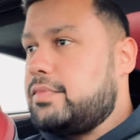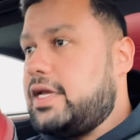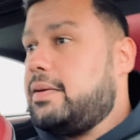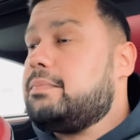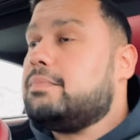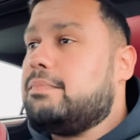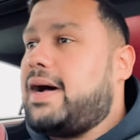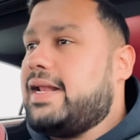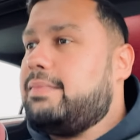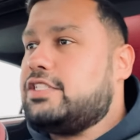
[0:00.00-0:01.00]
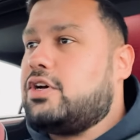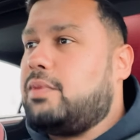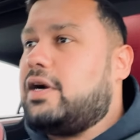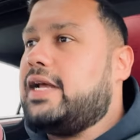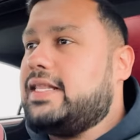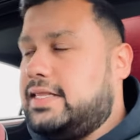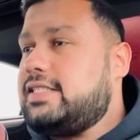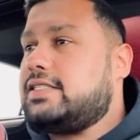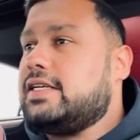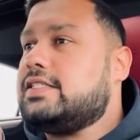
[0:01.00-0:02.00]
Yep, my name is Omar, and
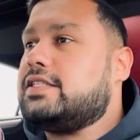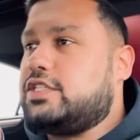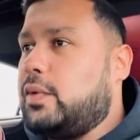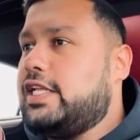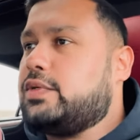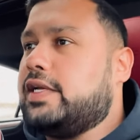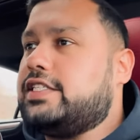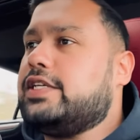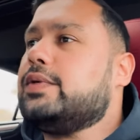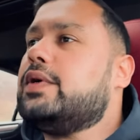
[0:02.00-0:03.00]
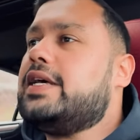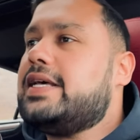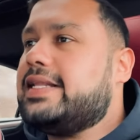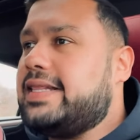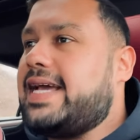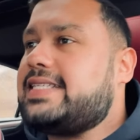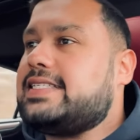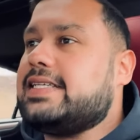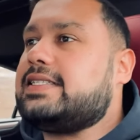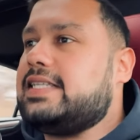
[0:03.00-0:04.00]
this is the twenty twenty-two
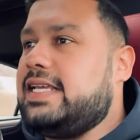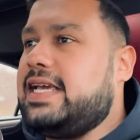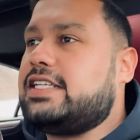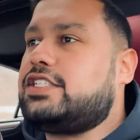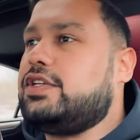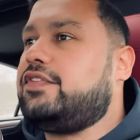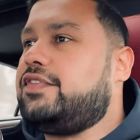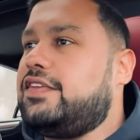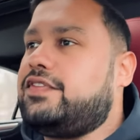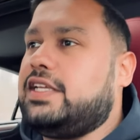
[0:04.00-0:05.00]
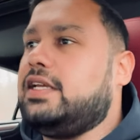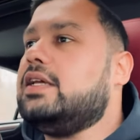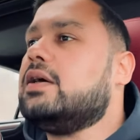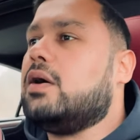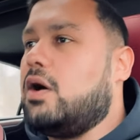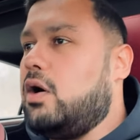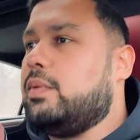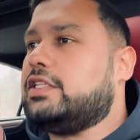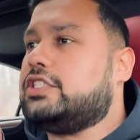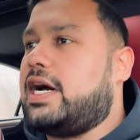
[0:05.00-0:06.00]
Lexus E S two fifty
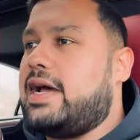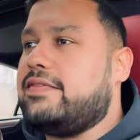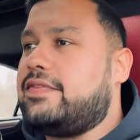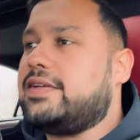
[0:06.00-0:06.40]
all-wheel drive.